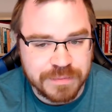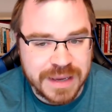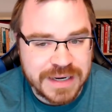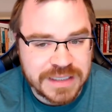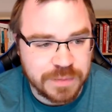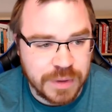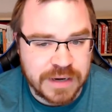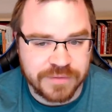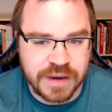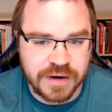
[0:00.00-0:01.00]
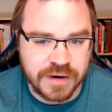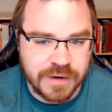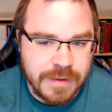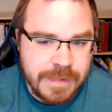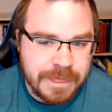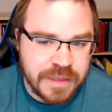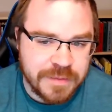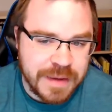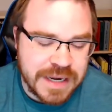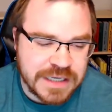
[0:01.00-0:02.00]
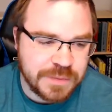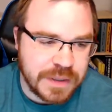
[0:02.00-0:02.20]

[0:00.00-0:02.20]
maintenance plan of care. And the maintenance